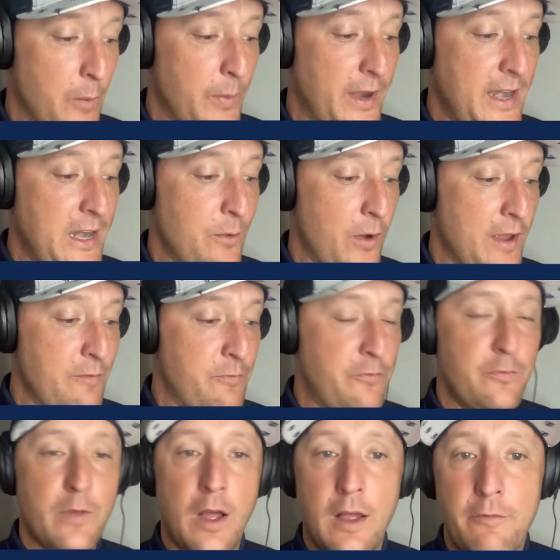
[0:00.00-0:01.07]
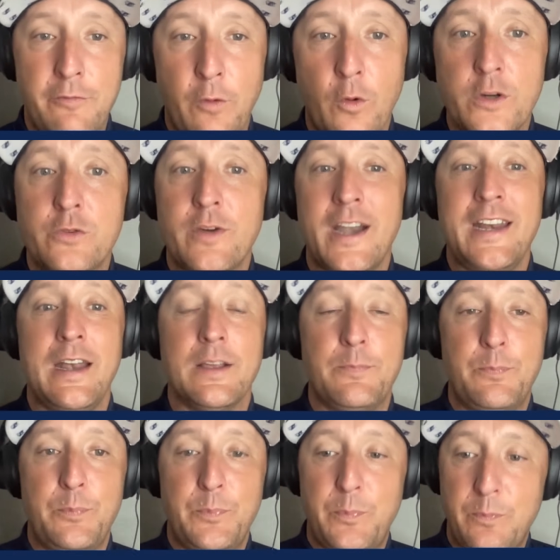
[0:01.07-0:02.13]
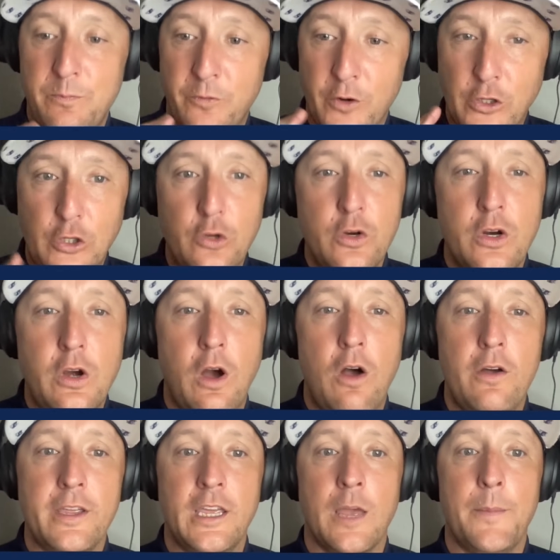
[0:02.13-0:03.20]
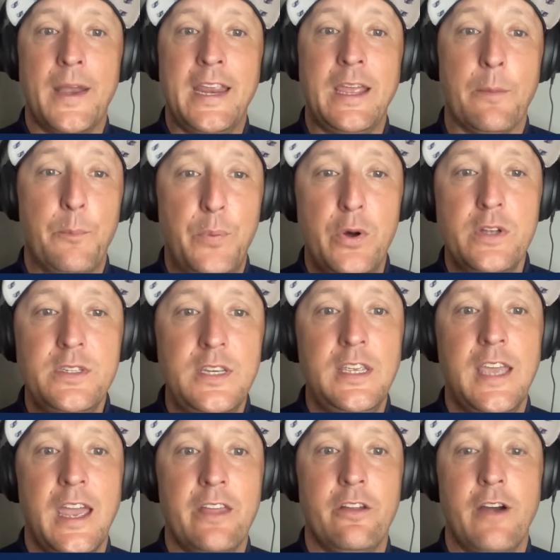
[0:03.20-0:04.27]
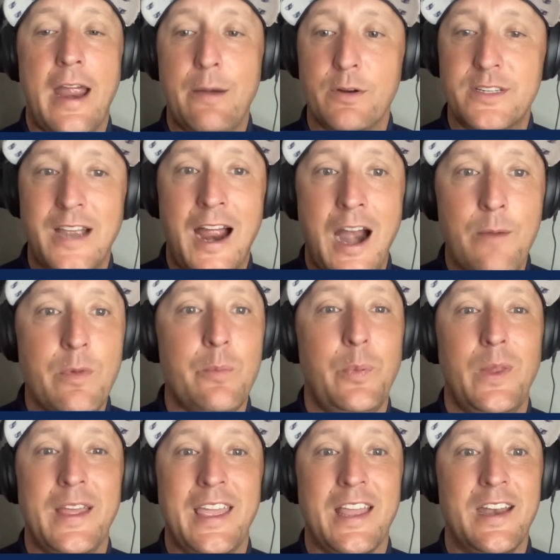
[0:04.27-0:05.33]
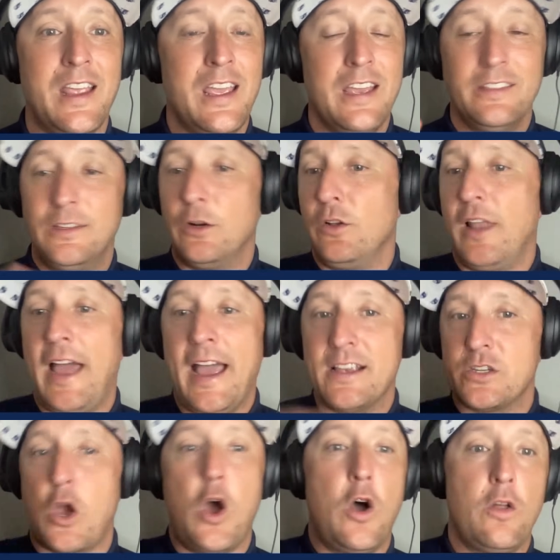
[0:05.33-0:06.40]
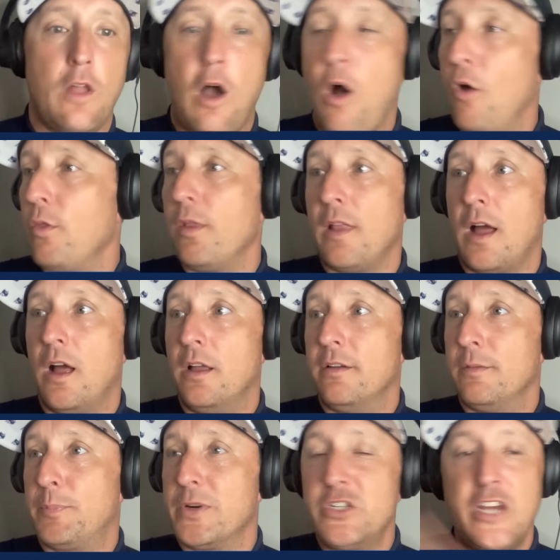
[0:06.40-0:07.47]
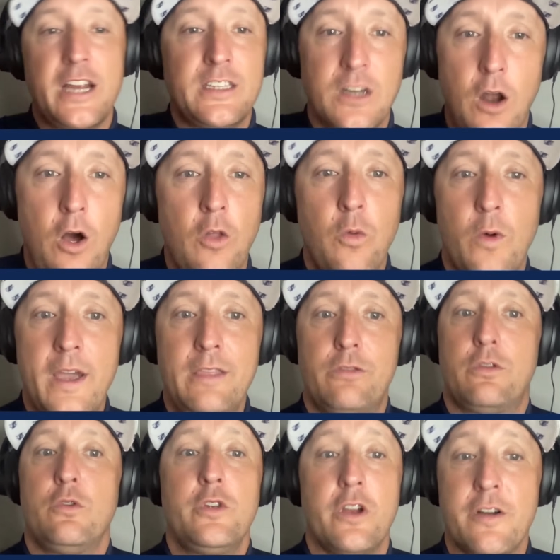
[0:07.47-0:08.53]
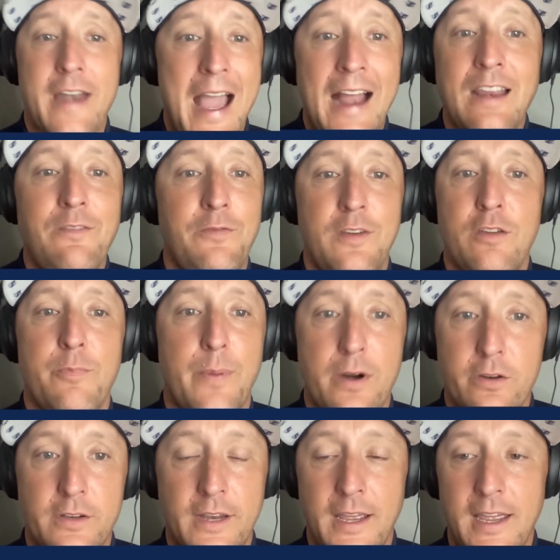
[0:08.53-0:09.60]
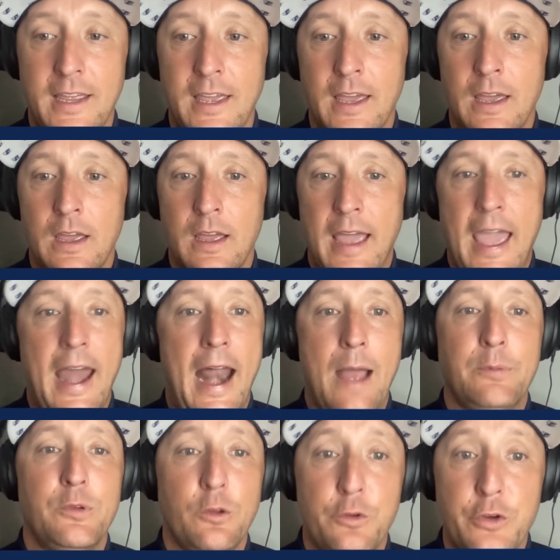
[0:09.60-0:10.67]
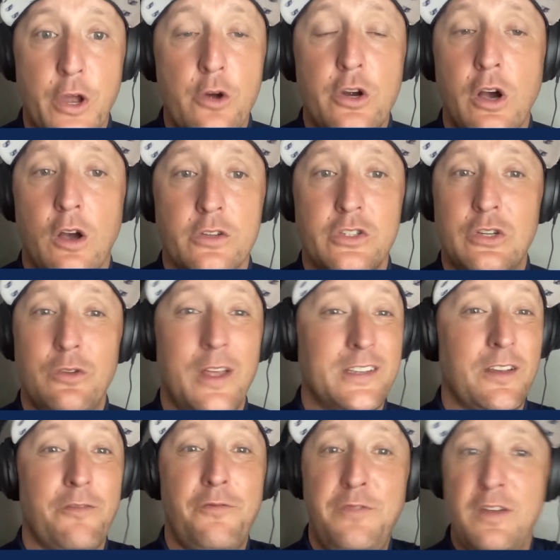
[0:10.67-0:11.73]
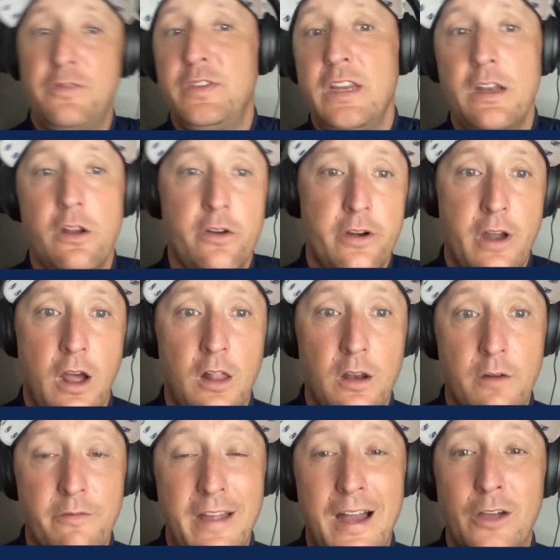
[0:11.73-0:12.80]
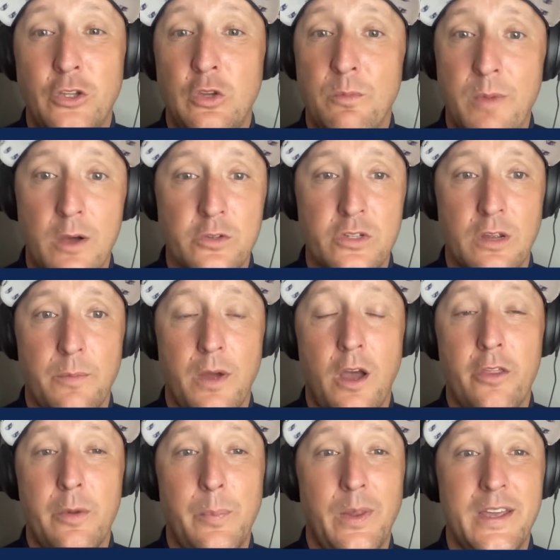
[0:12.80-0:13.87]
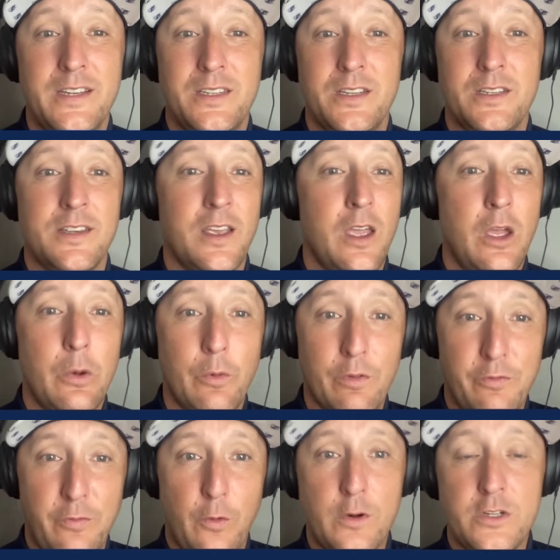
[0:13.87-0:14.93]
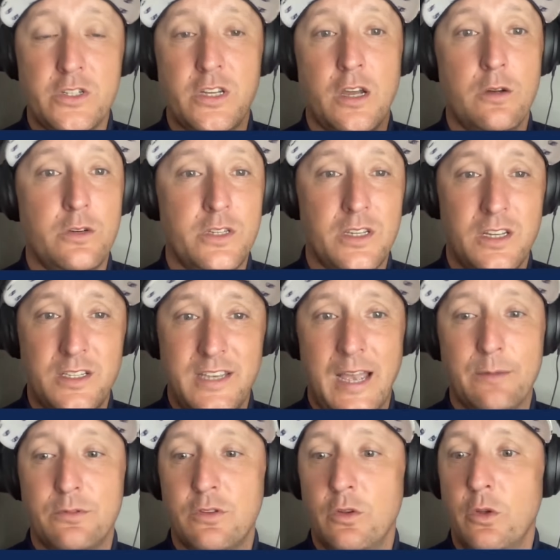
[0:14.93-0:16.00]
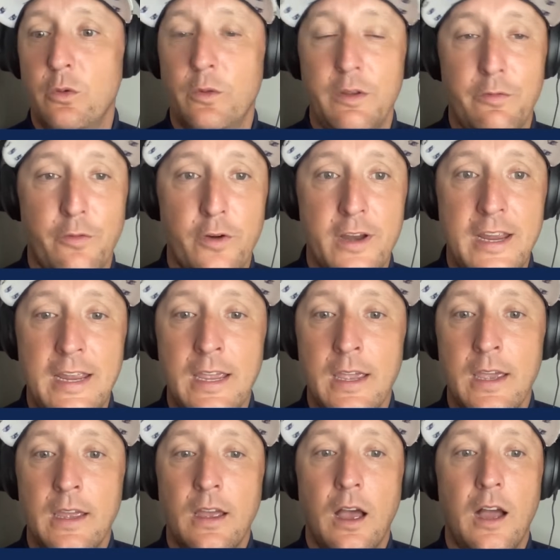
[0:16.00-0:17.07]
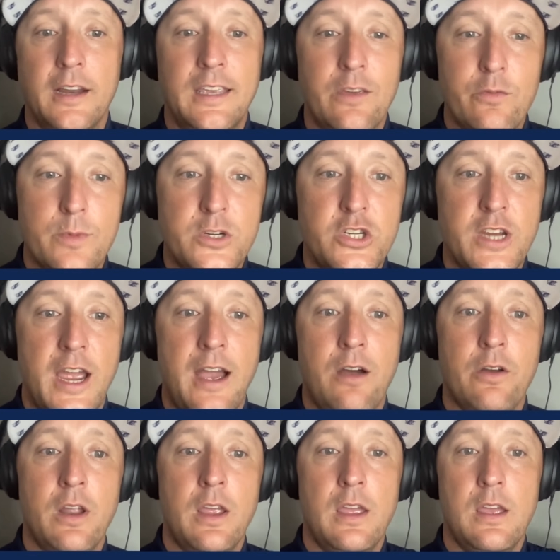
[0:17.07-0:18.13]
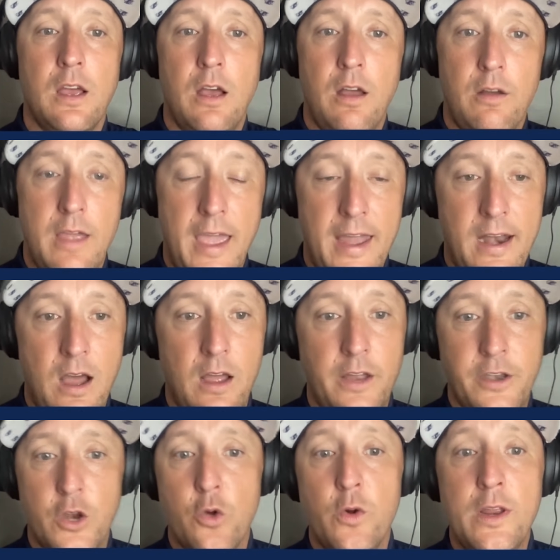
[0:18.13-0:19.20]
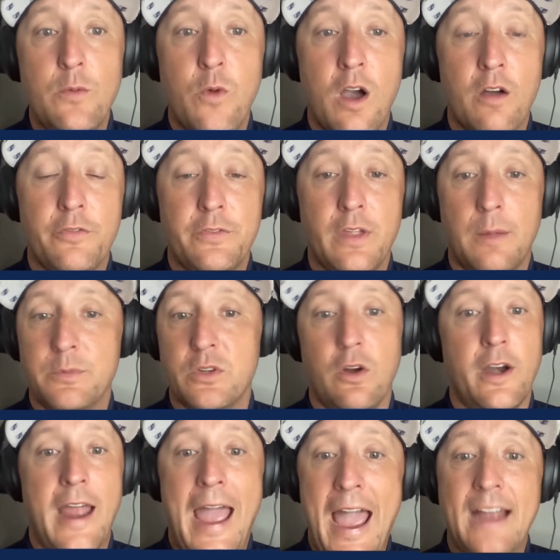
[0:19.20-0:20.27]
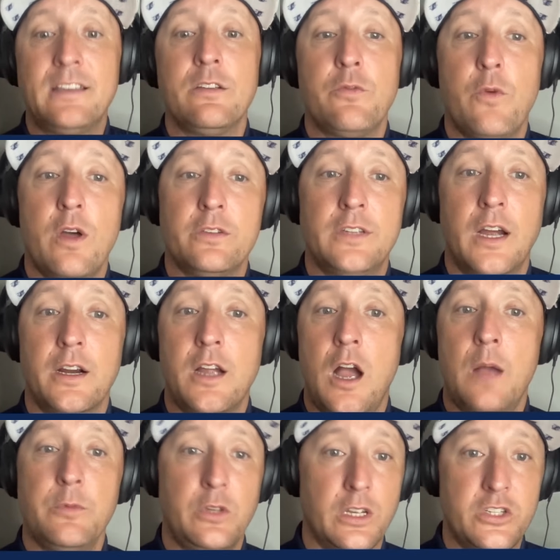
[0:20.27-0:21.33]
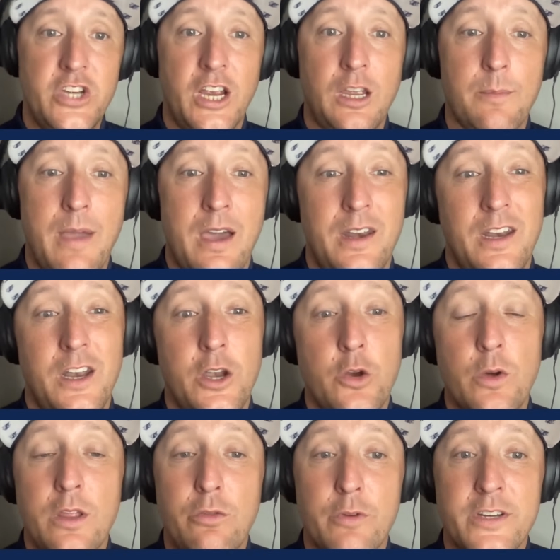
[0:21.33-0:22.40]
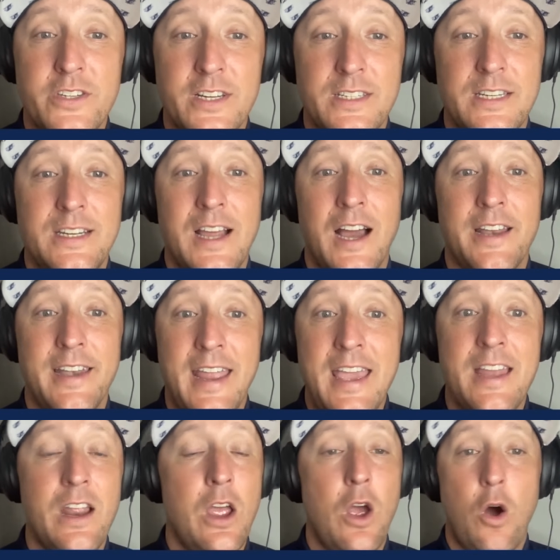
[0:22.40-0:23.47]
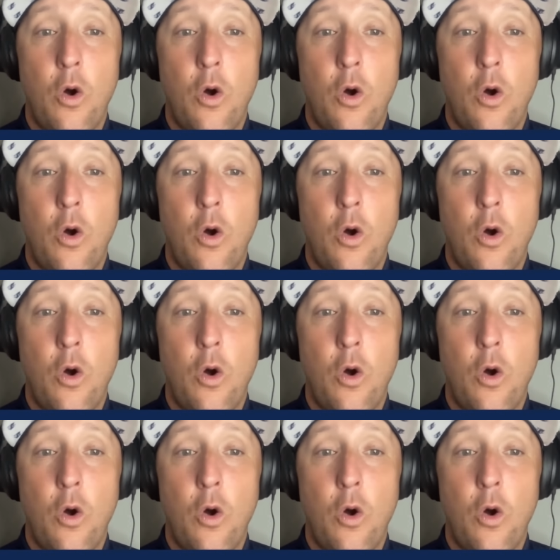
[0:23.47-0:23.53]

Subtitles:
But anyway, Ford's ready for you to call him, and he can put together a retirement plan that'll last all projected all the way through your 95th birthday at absolutely no cost to you. That's a $1,500 value most other places. With Ford Stokes, it's absolutely free. Give him a shout at activewealth.com. You can check him out at annuity360.net.